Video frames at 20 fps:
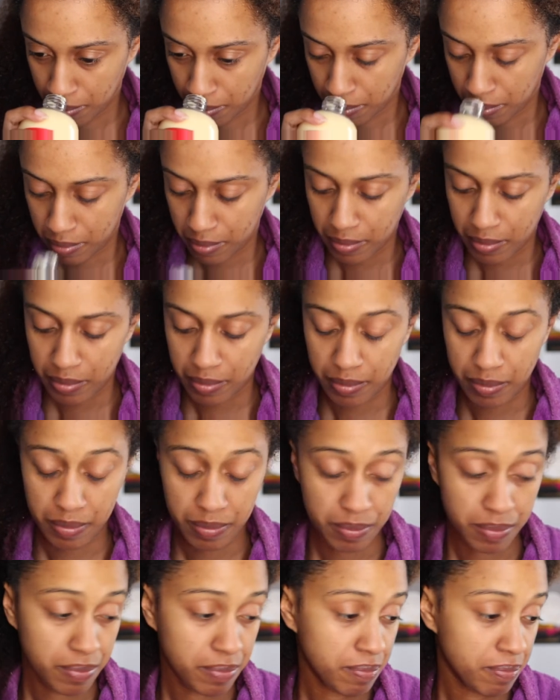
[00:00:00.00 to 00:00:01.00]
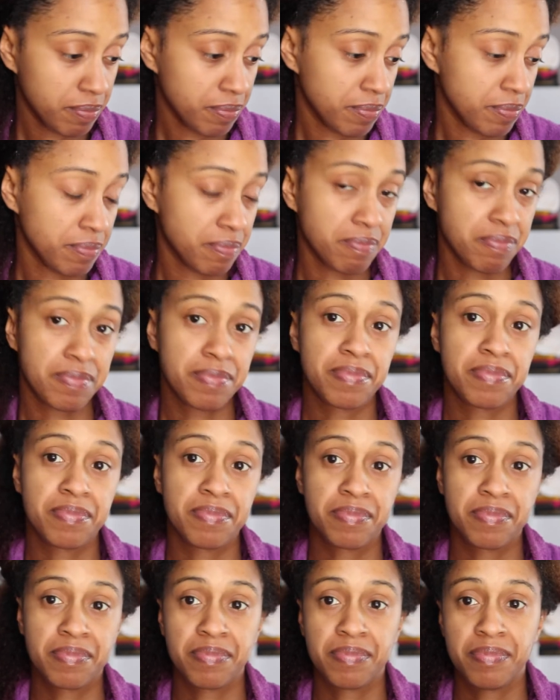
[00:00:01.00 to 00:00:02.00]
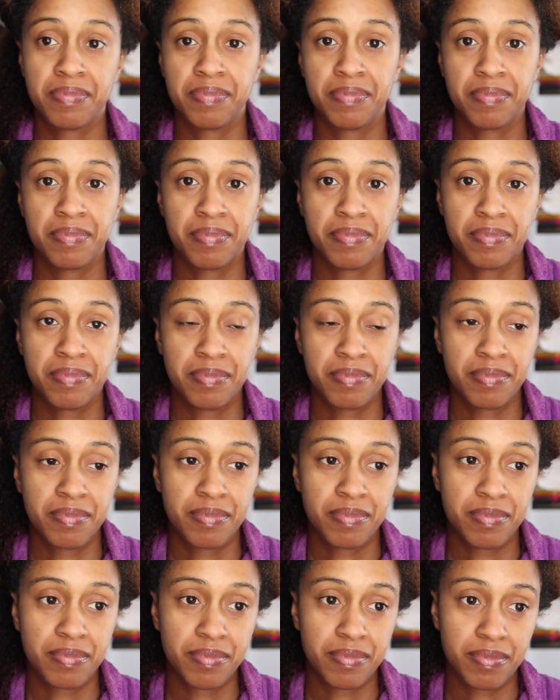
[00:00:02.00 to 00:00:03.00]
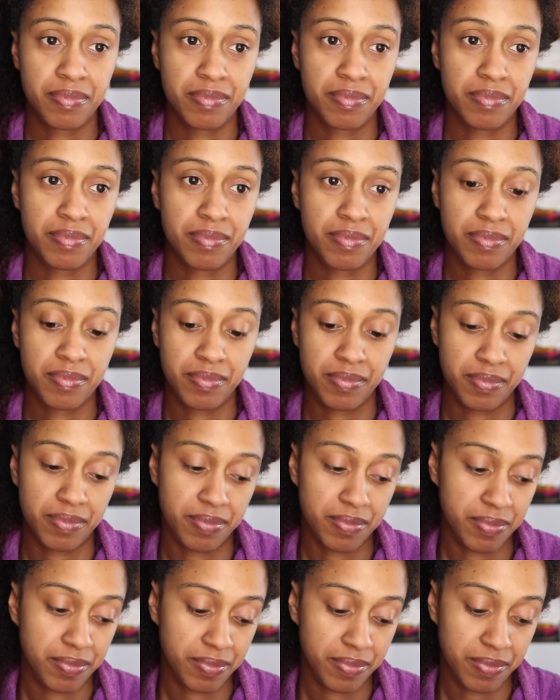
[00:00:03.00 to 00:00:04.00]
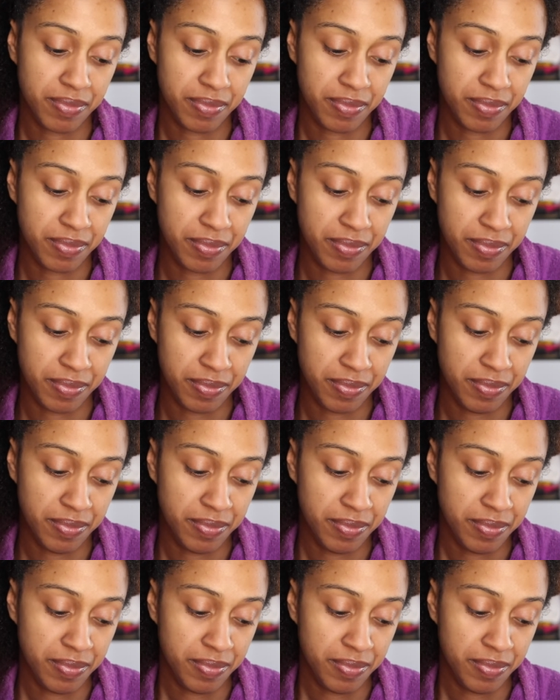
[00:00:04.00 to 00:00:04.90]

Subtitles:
Nothing is said.